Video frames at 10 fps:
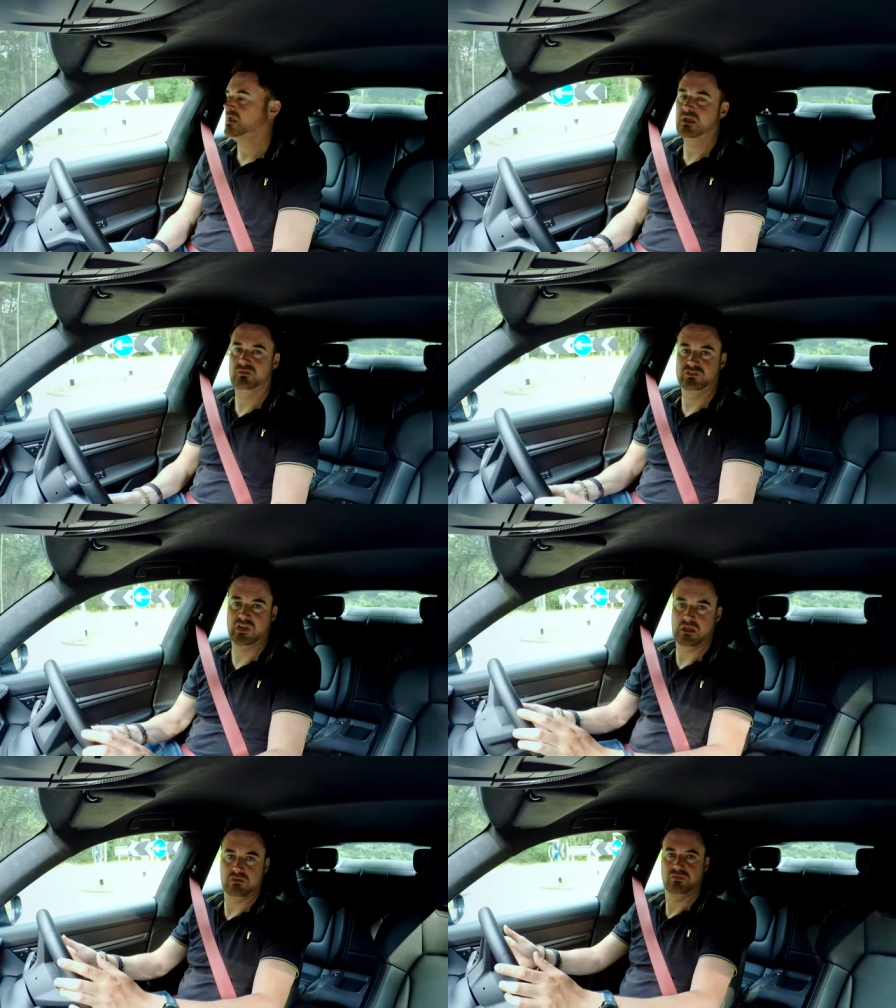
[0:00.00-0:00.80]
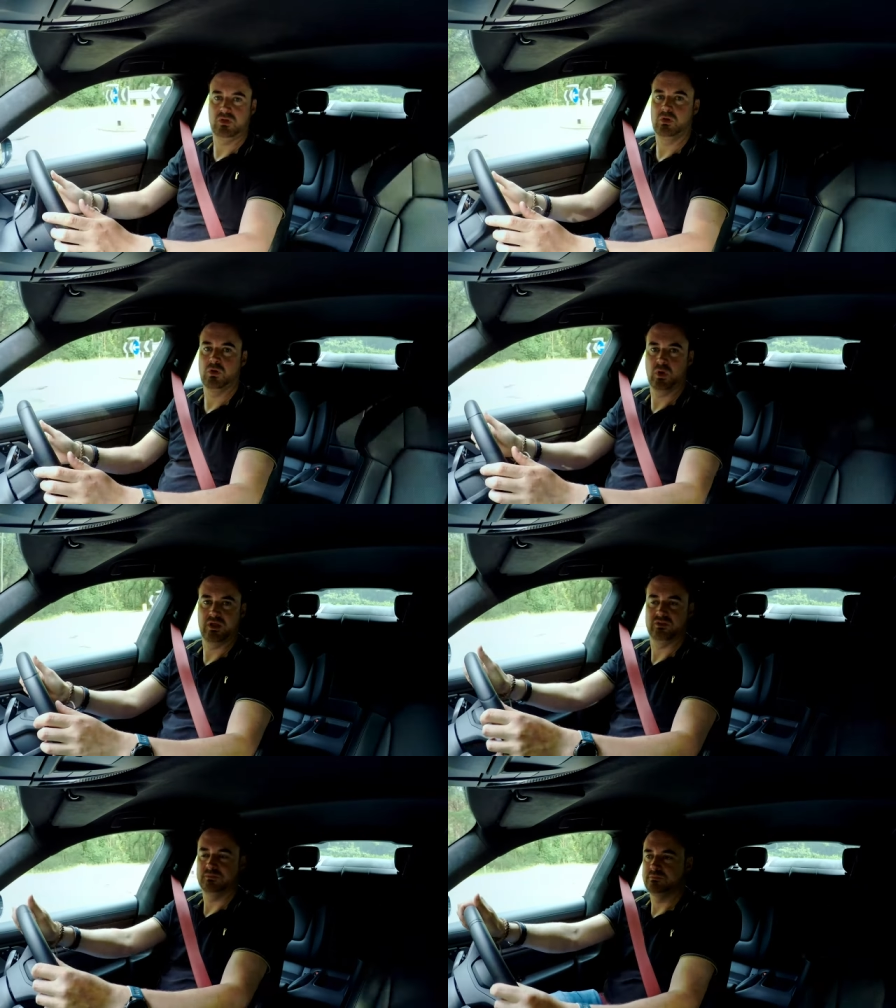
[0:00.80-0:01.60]
give or take a few
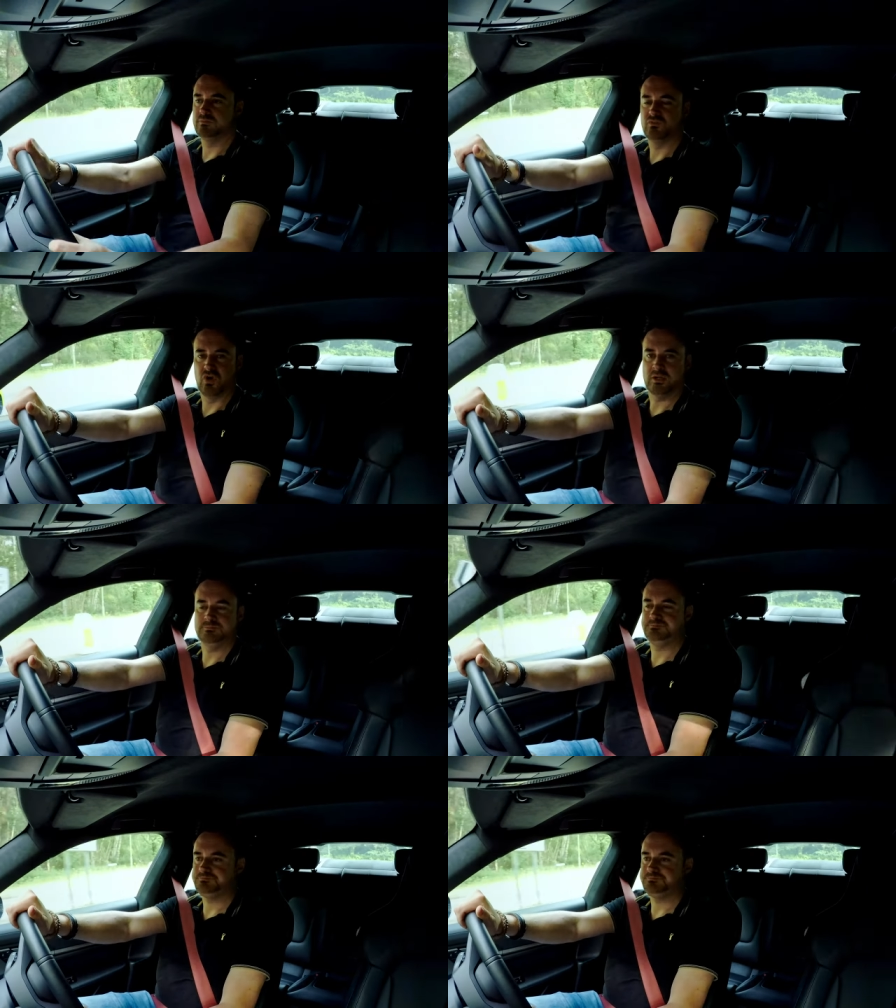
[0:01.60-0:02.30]
quid, right?